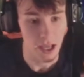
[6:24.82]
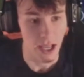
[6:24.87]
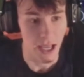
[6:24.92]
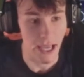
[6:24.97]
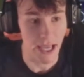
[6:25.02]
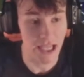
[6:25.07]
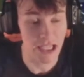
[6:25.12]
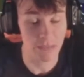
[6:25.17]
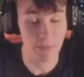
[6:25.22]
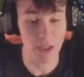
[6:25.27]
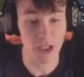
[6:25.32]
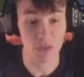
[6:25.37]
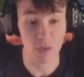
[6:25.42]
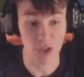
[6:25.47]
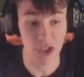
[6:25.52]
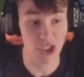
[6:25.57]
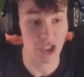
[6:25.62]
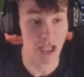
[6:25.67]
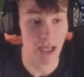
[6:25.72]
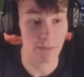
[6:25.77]
He should be
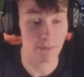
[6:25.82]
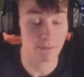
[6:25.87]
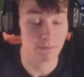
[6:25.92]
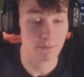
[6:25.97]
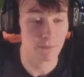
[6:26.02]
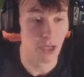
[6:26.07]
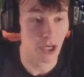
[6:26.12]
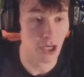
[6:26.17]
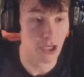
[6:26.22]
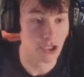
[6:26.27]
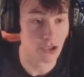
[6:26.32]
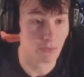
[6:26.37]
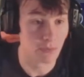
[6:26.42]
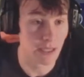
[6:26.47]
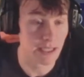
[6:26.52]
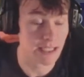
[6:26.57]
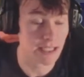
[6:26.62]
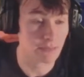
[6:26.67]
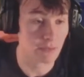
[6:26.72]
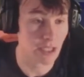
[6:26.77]
switching him now. So
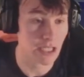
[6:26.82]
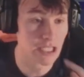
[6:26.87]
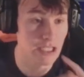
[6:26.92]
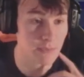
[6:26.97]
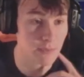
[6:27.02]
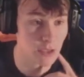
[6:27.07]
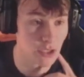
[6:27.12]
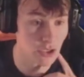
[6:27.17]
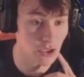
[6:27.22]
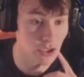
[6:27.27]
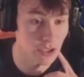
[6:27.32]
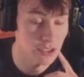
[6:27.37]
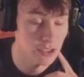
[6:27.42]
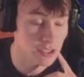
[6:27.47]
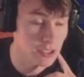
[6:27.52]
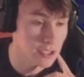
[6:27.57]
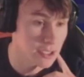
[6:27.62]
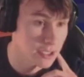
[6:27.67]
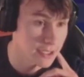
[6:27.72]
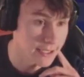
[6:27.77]
basically, what he should be doing
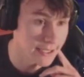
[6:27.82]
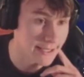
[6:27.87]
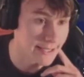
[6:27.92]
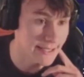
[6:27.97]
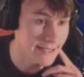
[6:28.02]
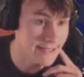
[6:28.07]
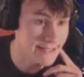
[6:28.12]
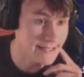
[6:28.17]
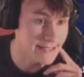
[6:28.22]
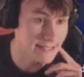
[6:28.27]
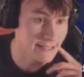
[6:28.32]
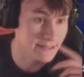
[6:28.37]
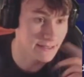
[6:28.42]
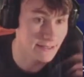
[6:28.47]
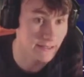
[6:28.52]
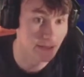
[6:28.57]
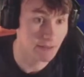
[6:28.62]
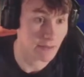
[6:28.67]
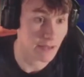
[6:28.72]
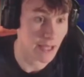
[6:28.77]
is
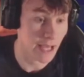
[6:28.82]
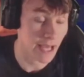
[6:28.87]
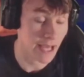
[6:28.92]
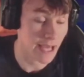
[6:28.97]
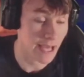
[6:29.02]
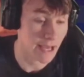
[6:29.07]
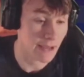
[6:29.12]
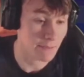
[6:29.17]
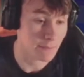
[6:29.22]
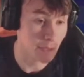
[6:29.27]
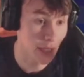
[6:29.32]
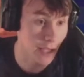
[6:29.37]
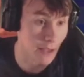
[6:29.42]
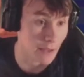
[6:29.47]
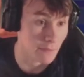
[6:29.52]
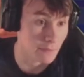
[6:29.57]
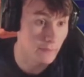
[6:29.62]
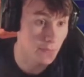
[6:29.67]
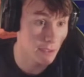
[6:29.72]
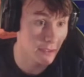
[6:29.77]

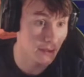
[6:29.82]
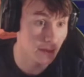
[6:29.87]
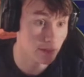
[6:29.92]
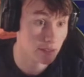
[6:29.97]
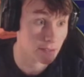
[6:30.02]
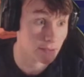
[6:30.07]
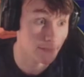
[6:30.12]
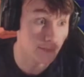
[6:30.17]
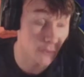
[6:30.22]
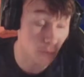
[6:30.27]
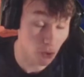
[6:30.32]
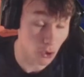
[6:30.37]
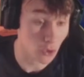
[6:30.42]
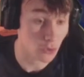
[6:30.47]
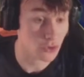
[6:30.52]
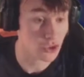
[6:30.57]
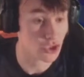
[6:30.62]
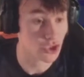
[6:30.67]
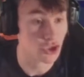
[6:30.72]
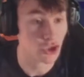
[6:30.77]

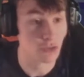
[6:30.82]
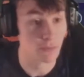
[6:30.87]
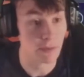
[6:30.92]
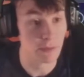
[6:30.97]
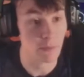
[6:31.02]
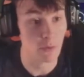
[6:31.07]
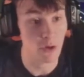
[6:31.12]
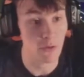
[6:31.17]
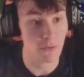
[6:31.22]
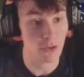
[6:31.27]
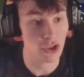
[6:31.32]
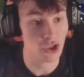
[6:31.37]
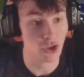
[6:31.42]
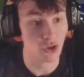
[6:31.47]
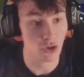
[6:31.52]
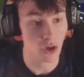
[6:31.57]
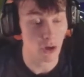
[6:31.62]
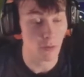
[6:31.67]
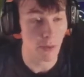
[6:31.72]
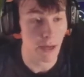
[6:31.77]
FootyKingOfficial should be moving
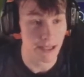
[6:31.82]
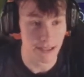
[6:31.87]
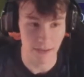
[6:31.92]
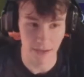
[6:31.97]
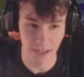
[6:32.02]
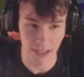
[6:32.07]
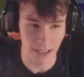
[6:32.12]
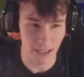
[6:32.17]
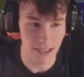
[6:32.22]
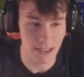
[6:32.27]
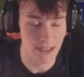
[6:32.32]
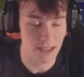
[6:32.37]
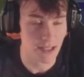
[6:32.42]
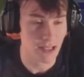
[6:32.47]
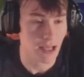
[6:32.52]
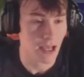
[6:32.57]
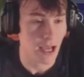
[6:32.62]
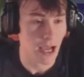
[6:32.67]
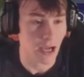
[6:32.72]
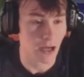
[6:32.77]
Joe Gomez, I think it is,
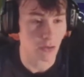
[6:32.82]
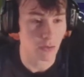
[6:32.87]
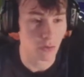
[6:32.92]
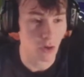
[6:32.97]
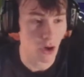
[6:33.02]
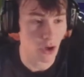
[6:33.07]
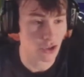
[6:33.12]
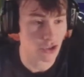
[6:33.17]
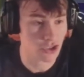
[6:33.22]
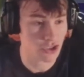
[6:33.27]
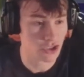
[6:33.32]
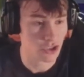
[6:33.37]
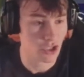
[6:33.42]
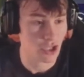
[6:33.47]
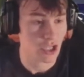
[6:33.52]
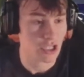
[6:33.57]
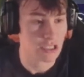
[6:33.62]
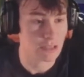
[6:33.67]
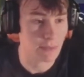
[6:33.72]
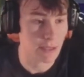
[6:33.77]
across
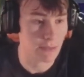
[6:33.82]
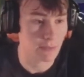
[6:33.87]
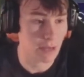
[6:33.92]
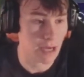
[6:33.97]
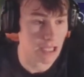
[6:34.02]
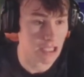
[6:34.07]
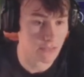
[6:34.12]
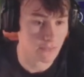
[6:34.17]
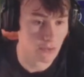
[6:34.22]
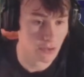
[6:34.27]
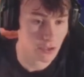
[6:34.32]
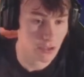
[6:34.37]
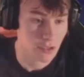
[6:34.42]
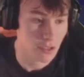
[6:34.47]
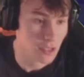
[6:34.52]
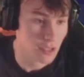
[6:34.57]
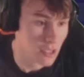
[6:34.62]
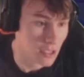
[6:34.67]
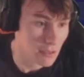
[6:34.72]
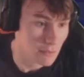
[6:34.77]
to meet Rashford,
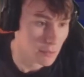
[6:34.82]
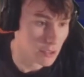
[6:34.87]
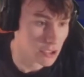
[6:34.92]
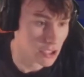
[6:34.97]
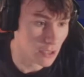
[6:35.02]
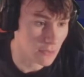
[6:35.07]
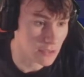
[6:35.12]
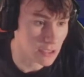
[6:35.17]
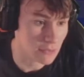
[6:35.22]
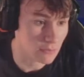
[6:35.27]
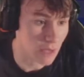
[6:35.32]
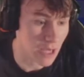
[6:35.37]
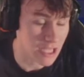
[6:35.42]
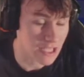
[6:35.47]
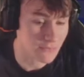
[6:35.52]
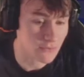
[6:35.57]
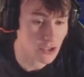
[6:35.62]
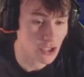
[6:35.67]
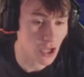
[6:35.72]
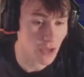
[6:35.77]
because obviously
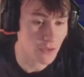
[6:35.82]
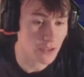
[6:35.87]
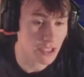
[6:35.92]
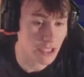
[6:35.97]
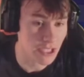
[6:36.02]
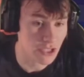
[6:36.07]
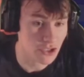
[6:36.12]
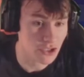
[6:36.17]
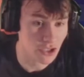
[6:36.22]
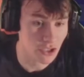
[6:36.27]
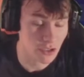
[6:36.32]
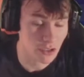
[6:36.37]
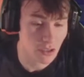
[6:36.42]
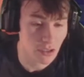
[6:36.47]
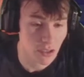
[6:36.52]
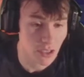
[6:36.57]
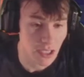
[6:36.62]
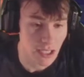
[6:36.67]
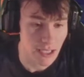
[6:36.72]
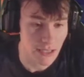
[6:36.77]
Rashford's now the danger.
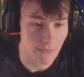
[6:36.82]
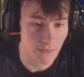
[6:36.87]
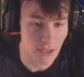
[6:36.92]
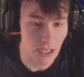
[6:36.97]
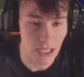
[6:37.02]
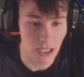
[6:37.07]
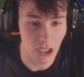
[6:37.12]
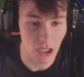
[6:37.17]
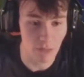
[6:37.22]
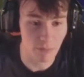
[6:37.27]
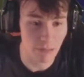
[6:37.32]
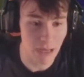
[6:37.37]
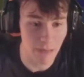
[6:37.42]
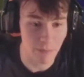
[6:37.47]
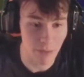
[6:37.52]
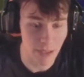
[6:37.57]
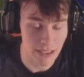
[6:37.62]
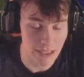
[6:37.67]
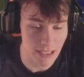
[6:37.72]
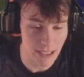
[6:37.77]
If you kind of got
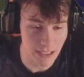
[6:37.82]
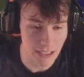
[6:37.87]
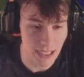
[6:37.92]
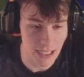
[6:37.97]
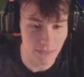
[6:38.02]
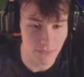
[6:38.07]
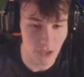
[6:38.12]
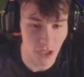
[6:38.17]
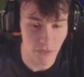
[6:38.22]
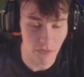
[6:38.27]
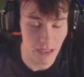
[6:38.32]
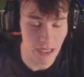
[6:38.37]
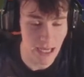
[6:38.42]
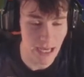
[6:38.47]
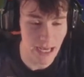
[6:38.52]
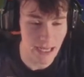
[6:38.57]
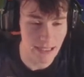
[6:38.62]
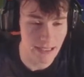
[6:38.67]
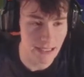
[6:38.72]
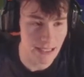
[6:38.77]
Mbappe to kind of down the
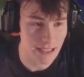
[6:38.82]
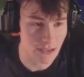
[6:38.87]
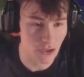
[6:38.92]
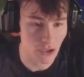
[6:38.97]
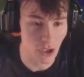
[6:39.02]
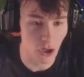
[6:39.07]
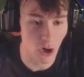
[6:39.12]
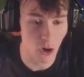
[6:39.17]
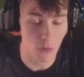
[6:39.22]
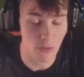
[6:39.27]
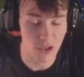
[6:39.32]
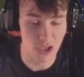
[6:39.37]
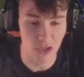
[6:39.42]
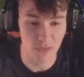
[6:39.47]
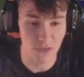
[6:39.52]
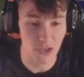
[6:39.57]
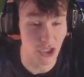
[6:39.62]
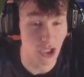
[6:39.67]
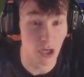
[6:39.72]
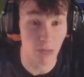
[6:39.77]
line, he's going to always look
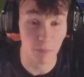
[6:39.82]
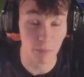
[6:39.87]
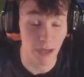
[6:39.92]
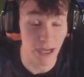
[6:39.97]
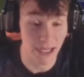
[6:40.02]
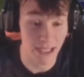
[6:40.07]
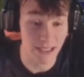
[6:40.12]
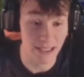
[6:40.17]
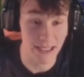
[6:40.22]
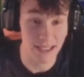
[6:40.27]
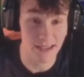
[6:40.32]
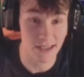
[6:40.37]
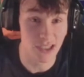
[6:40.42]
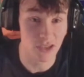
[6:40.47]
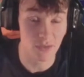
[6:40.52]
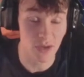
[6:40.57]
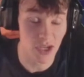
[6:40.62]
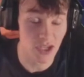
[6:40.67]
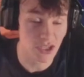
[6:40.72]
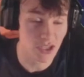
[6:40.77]
for the cutback in these
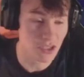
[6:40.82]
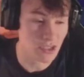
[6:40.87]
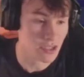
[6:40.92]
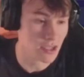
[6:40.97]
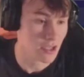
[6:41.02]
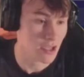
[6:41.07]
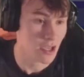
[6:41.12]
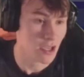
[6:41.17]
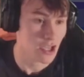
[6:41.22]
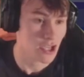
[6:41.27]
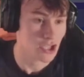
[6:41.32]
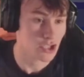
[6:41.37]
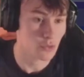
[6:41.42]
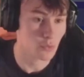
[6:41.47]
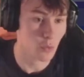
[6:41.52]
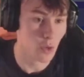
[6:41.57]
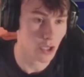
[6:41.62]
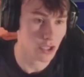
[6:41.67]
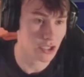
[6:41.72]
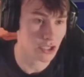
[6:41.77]
situations. So
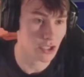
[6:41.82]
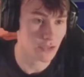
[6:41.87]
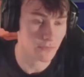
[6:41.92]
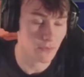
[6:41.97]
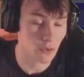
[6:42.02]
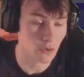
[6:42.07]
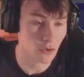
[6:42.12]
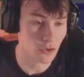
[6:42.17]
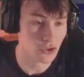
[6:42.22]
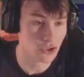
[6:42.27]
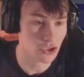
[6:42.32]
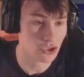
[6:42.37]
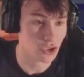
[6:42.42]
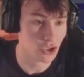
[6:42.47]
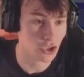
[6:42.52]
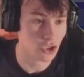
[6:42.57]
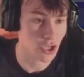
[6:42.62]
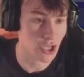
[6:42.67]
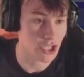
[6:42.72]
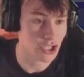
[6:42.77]
what FootyKingOfficial should
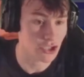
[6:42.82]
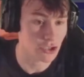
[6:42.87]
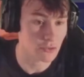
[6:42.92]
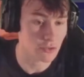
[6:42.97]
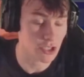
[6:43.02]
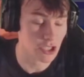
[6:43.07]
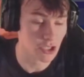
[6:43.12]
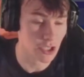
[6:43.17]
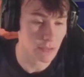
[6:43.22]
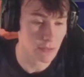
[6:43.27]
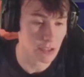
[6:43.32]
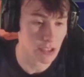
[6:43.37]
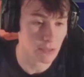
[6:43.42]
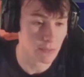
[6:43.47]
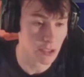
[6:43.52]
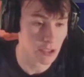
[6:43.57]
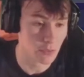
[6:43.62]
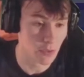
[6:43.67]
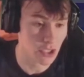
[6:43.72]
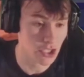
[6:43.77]
do is he should
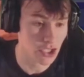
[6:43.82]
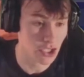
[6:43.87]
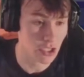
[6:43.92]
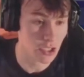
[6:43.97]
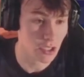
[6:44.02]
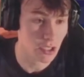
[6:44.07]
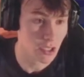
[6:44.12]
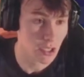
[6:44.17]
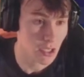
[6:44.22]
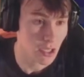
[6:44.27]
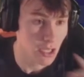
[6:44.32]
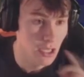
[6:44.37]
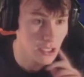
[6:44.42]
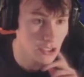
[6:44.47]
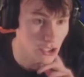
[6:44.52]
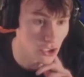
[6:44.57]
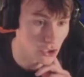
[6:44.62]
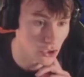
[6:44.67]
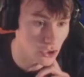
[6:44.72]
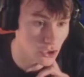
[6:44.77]
be switching
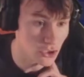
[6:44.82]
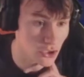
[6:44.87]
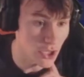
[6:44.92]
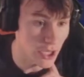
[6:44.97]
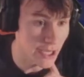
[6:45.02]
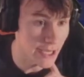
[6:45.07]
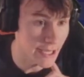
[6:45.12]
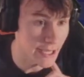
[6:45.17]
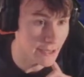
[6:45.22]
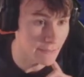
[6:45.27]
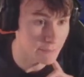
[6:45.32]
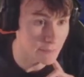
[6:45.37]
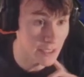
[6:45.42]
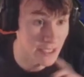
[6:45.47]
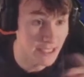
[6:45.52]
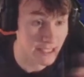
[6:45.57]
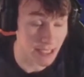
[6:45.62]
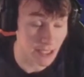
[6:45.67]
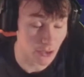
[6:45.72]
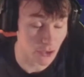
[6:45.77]
to
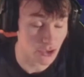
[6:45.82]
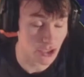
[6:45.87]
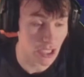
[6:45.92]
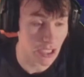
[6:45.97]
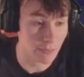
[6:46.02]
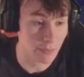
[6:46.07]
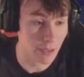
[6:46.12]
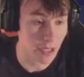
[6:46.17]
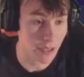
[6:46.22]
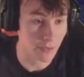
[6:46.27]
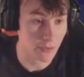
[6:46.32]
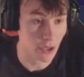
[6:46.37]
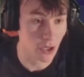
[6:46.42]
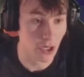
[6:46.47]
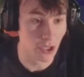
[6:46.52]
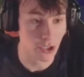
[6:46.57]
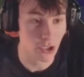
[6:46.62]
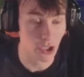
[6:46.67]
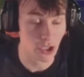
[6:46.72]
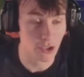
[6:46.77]
his other centre back there
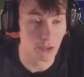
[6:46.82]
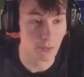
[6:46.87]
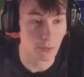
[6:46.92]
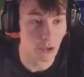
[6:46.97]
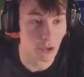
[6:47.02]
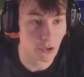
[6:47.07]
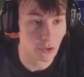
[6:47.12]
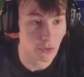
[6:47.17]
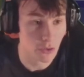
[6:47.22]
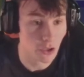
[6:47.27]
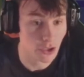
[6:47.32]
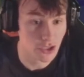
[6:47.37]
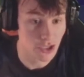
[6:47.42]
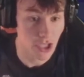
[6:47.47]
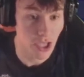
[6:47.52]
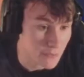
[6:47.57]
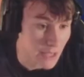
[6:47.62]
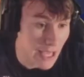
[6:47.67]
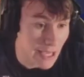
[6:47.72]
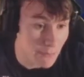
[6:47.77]
and cutting the ball across.
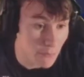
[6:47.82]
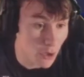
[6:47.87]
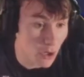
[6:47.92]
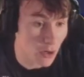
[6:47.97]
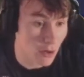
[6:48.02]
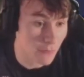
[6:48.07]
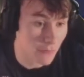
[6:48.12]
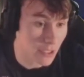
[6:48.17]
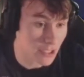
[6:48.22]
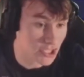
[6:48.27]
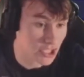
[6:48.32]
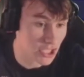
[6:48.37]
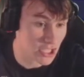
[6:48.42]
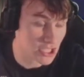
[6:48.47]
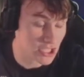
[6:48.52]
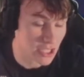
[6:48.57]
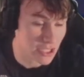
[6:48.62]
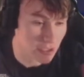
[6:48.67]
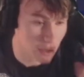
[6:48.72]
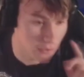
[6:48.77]
Neymar, as you can
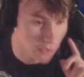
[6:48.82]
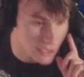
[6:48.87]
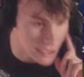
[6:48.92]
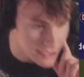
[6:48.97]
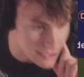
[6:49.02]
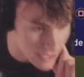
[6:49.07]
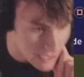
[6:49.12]
see there, I think it's